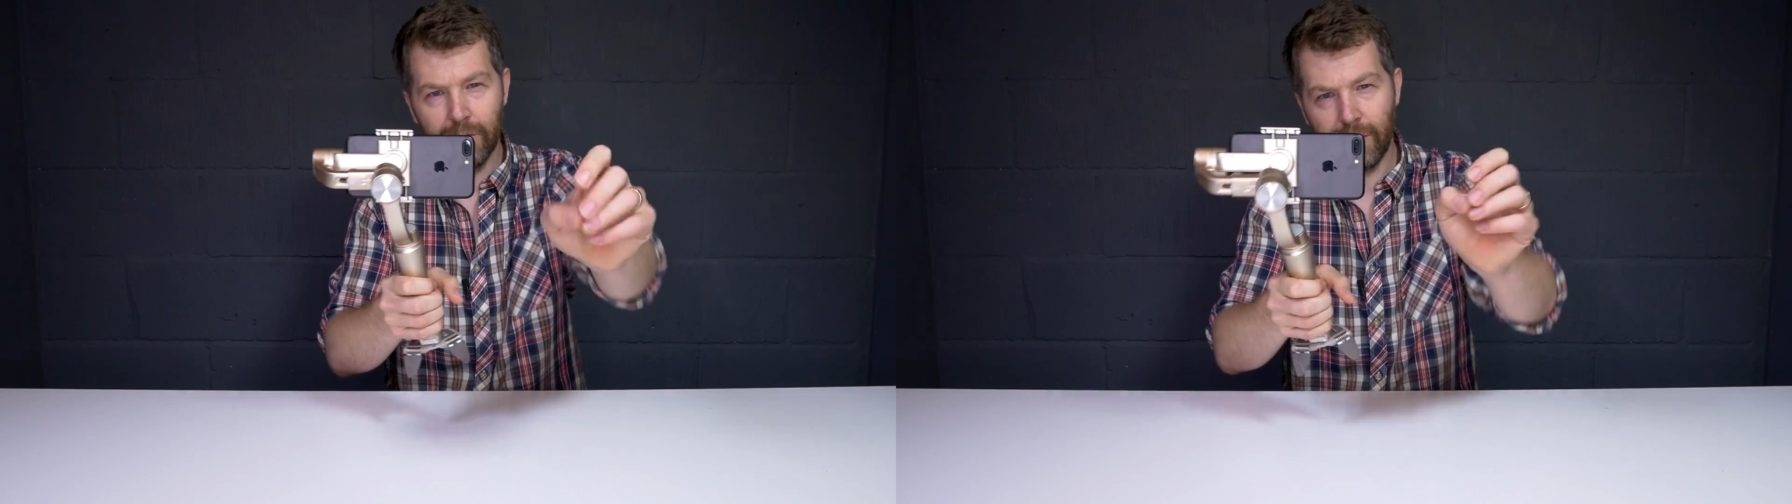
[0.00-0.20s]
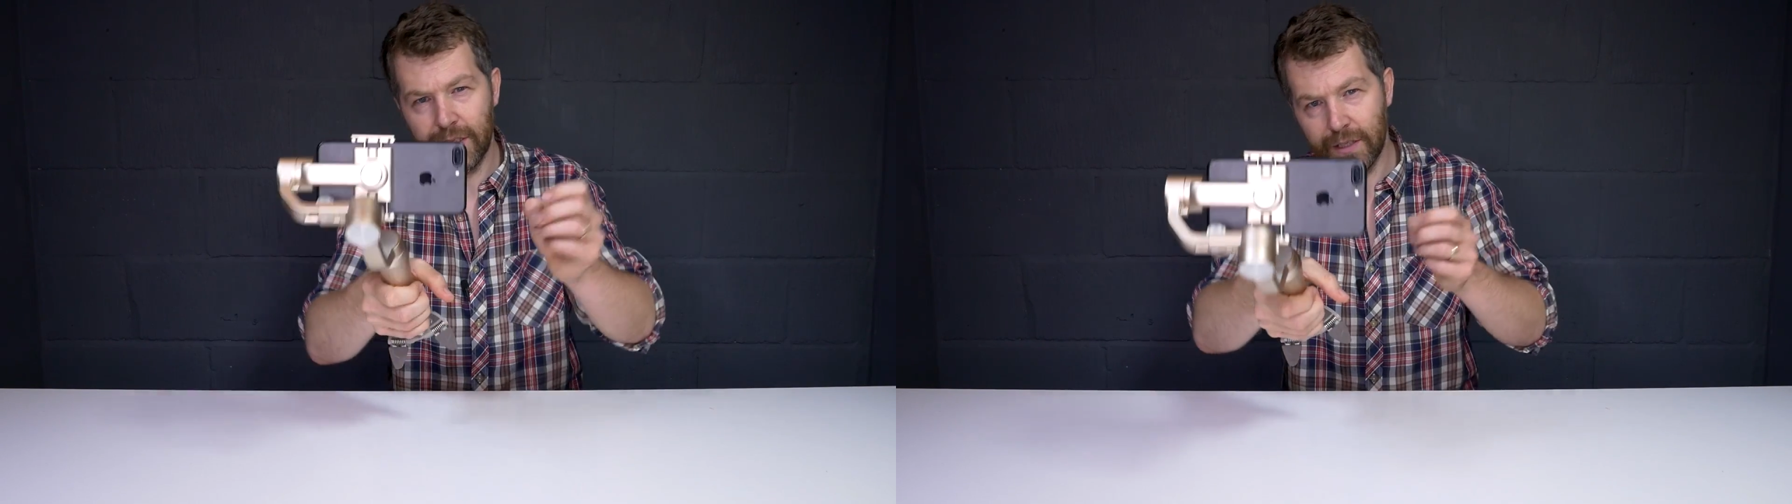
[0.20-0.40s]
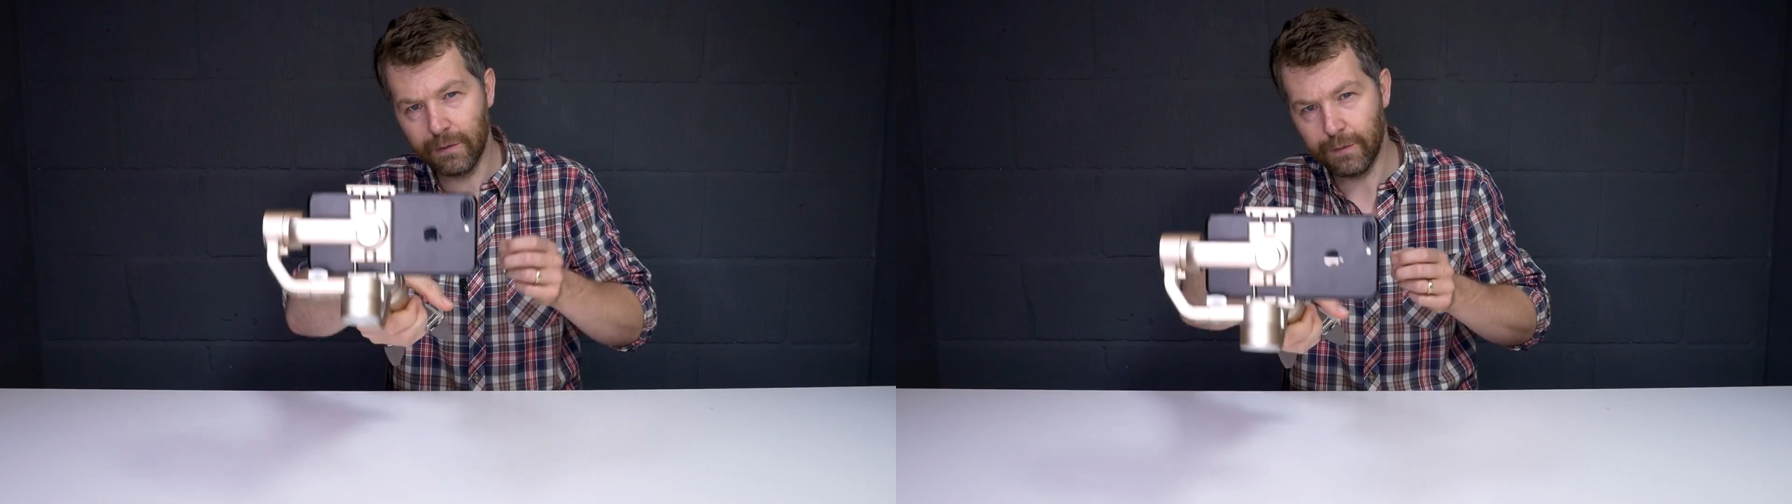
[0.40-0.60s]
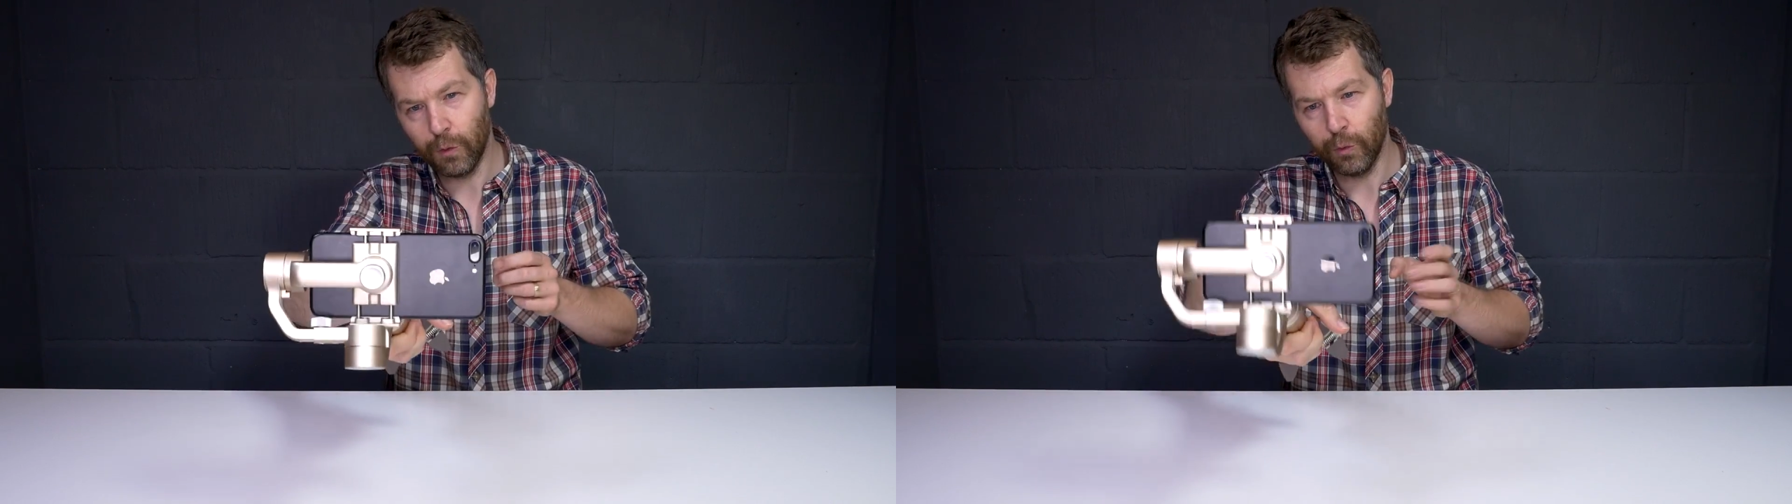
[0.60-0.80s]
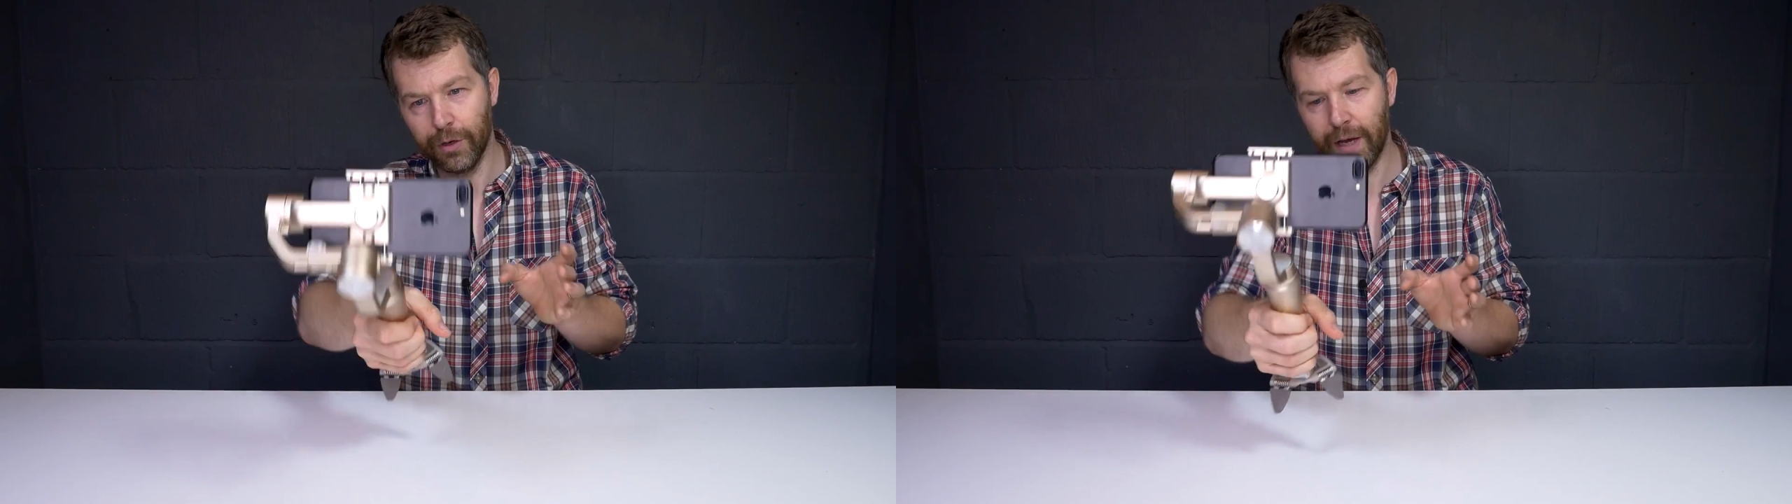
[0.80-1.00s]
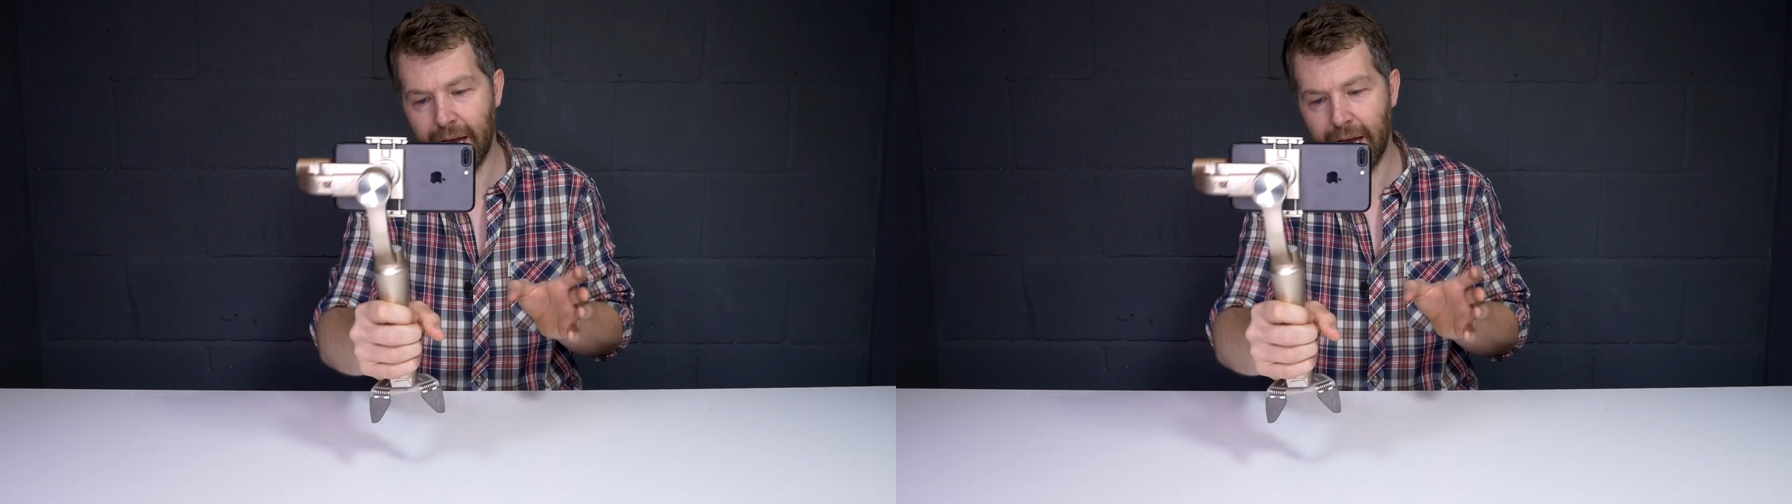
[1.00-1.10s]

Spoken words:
facing forward